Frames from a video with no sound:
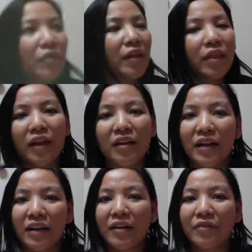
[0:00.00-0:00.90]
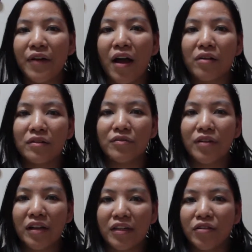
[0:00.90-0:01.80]
of the things that I found
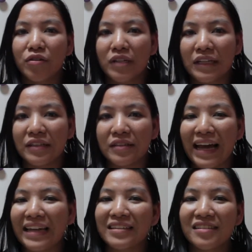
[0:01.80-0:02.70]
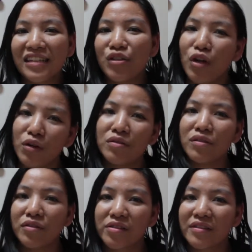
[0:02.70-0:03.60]
really good is Galaxy
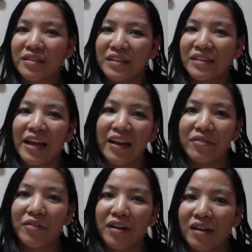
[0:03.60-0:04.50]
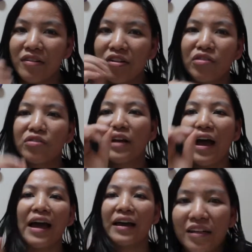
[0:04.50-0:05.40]
Notes. They're very good
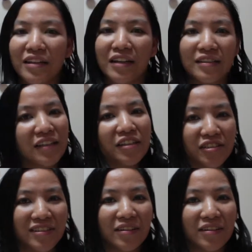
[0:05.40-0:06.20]
at recognition